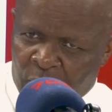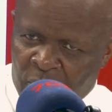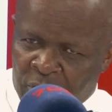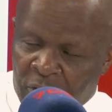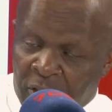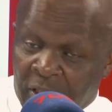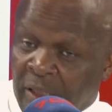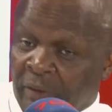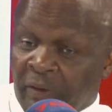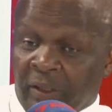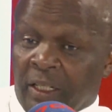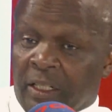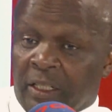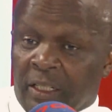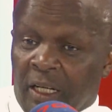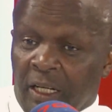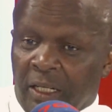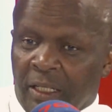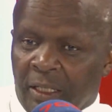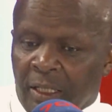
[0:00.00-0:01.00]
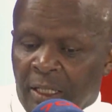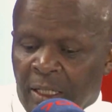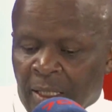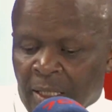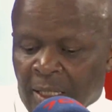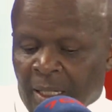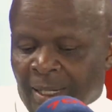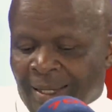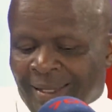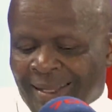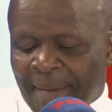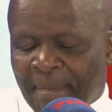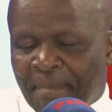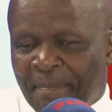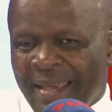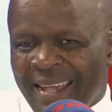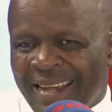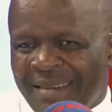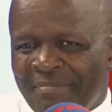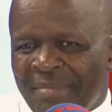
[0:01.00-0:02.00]
Yes, was not given a chance. The
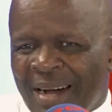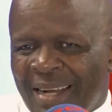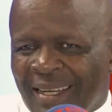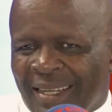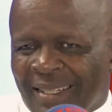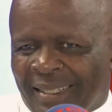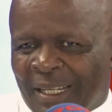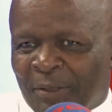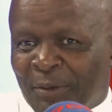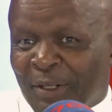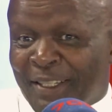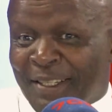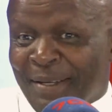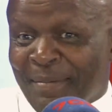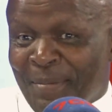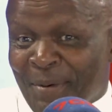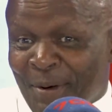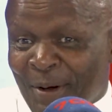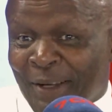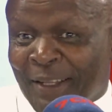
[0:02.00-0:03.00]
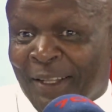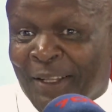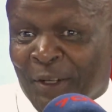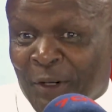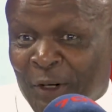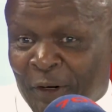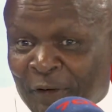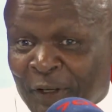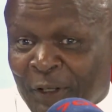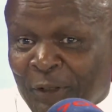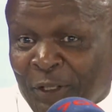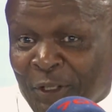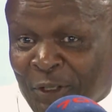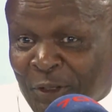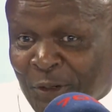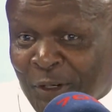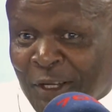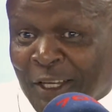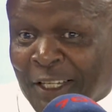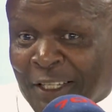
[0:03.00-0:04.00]
big monies that were deployed in the
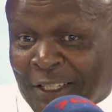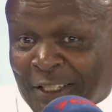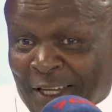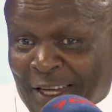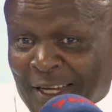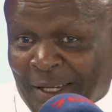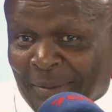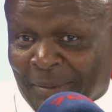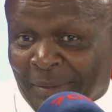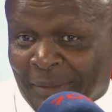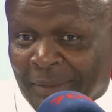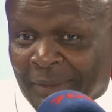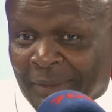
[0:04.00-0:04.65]
offices during his time,